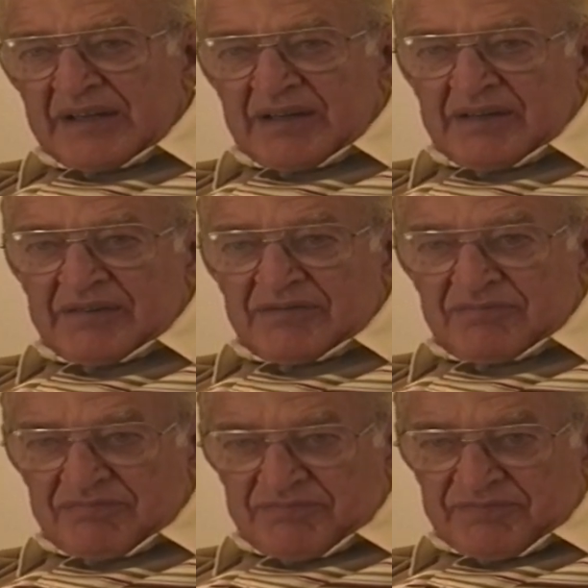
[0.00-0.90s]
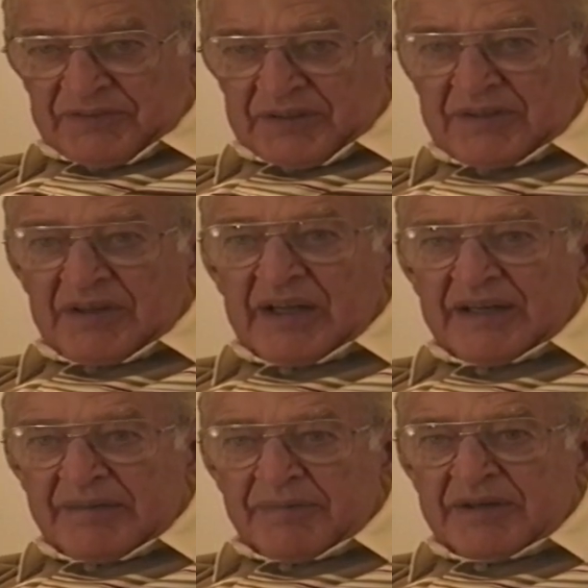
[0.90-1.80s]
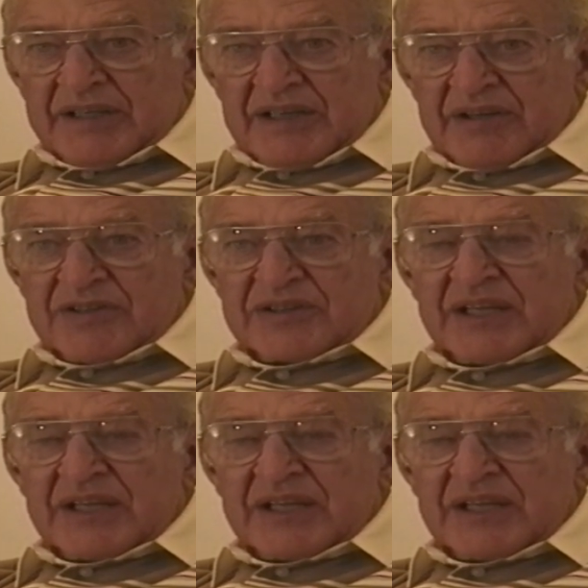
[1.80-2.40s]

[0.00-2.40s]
for a number of years,